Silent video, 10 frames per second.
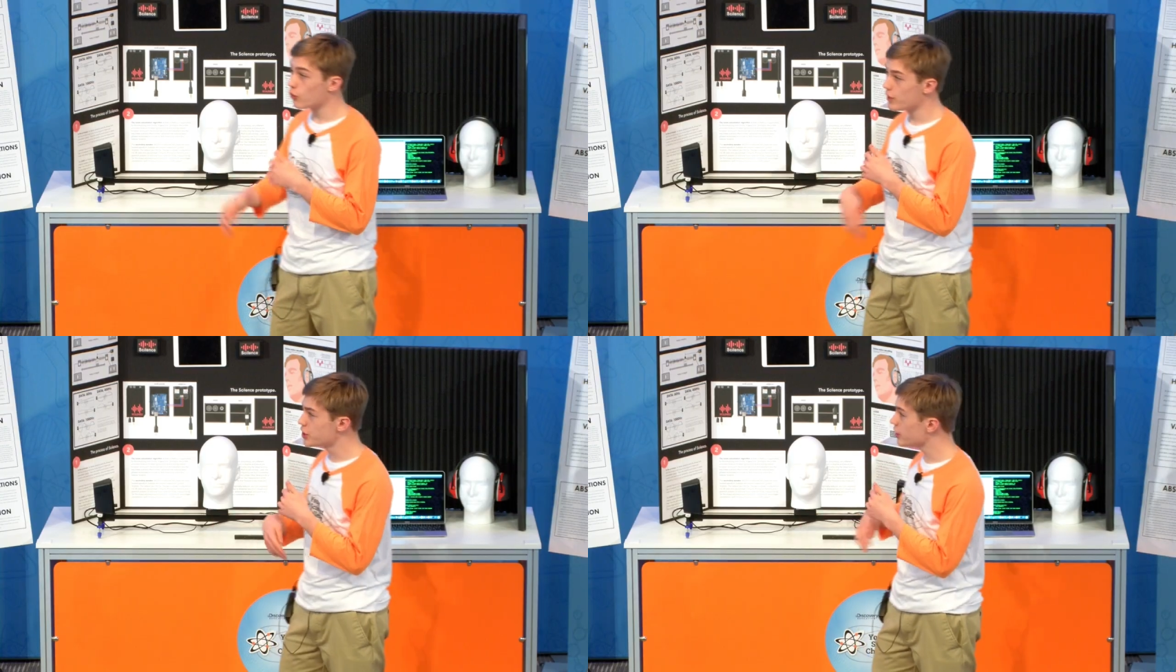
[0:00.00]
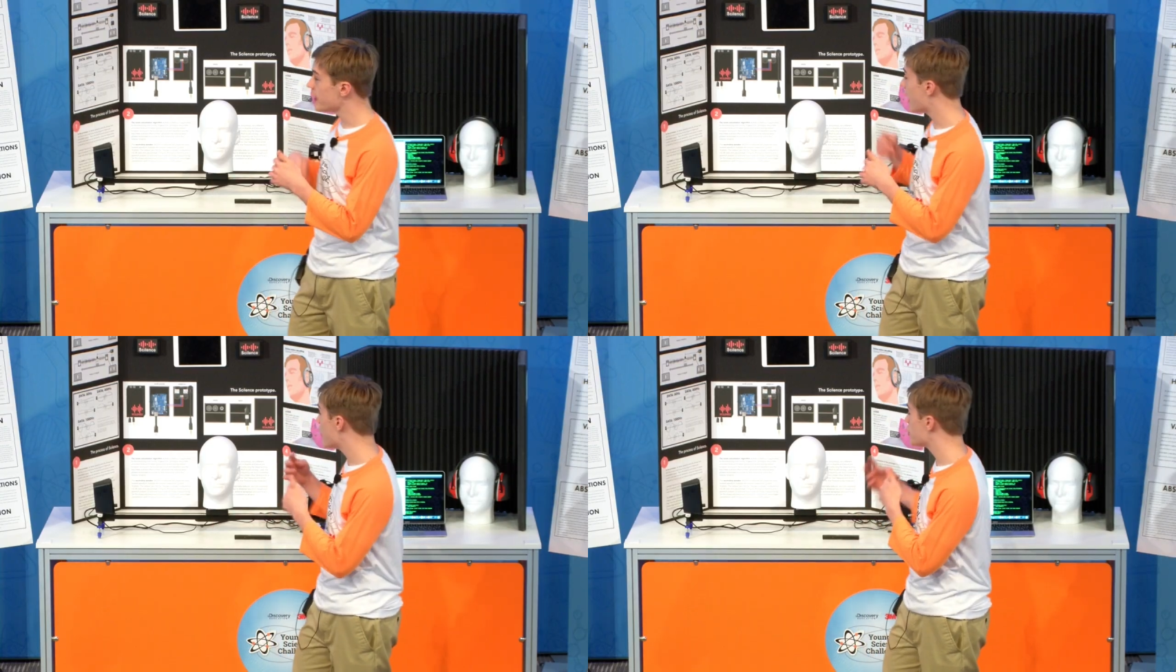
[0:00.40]

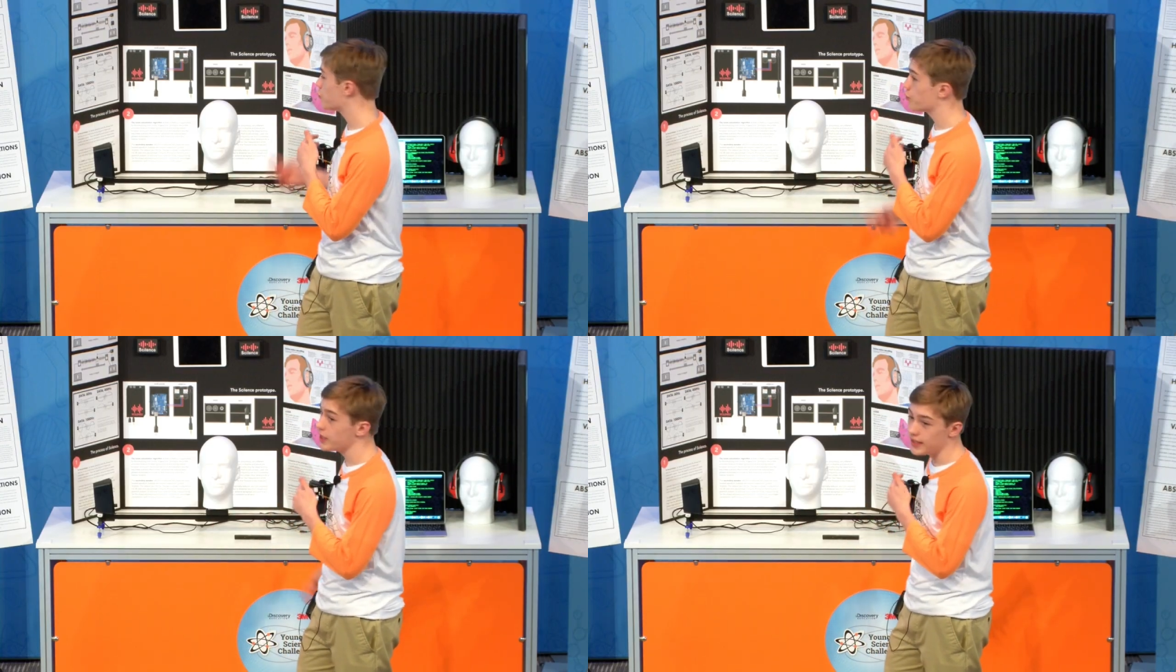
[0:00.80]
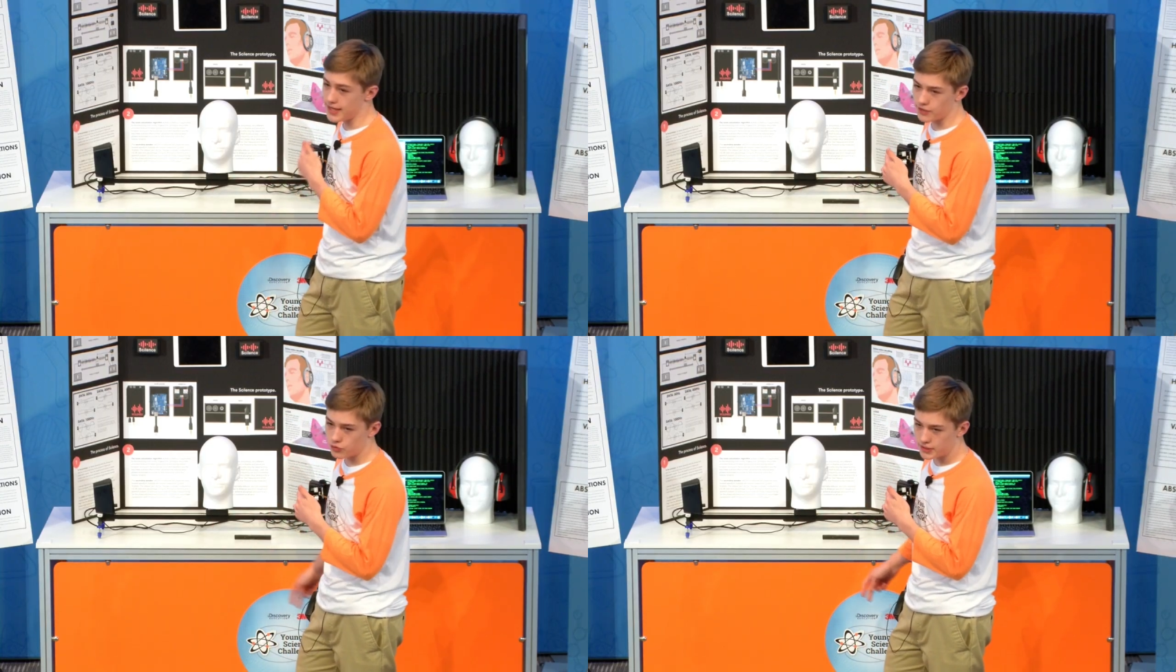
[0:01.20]
originally I was really
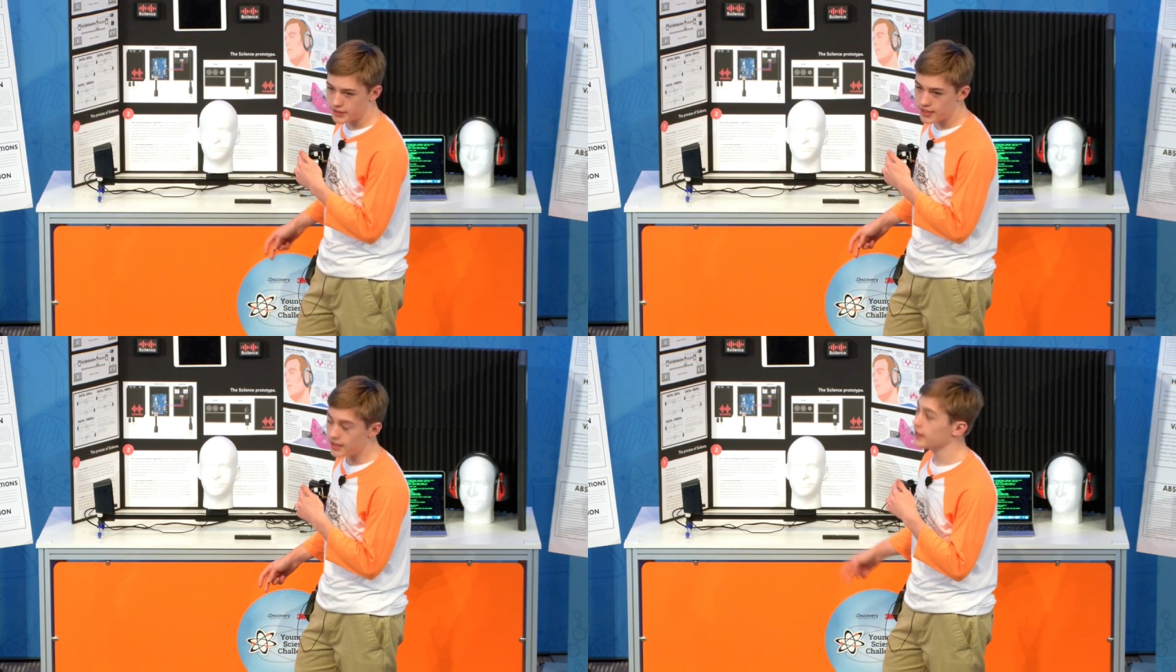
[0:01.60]
interested,